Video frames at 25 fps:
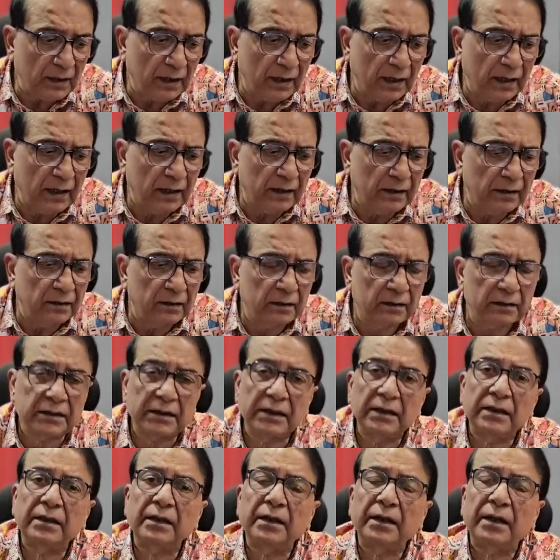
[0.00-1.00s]
and the
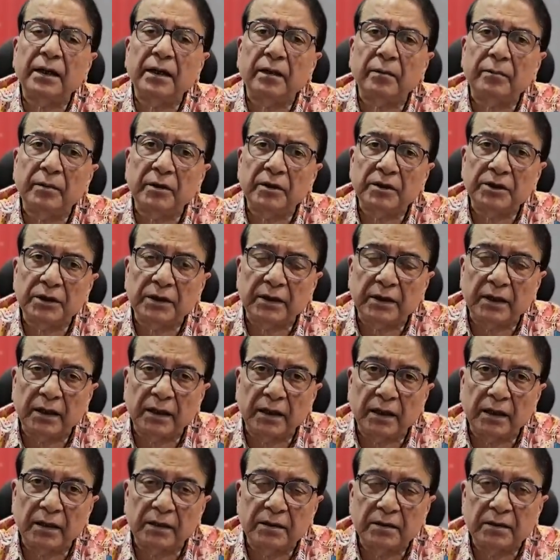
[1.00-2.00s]
synthetic aperture
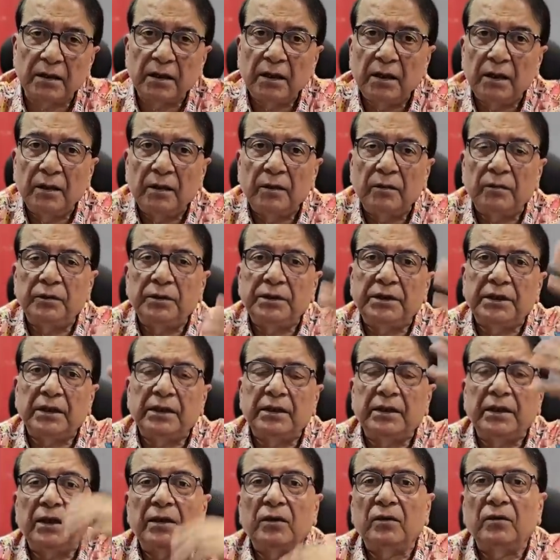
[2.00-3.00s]
radars which are
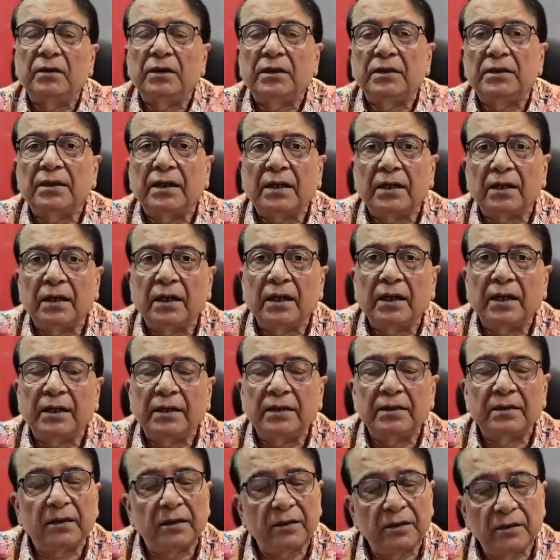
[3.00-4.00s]
there on the
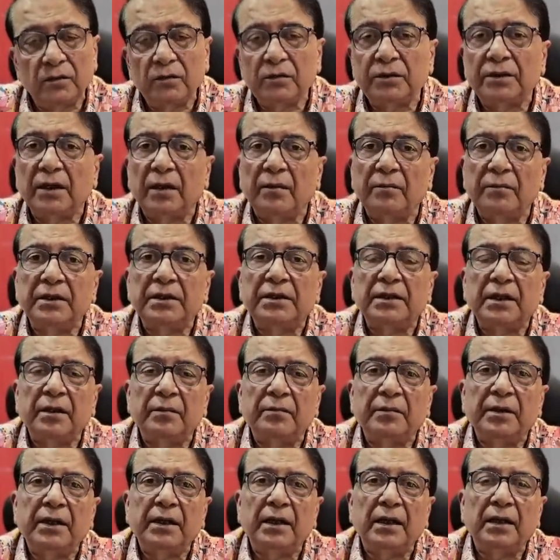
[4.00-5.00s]
satellites. A huge damage can
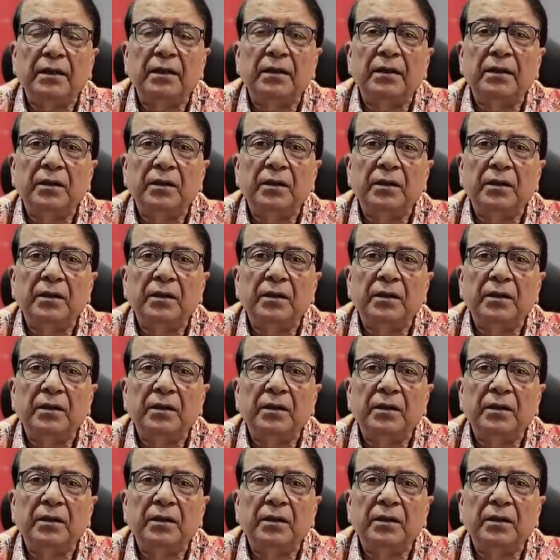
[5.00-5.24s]
be done.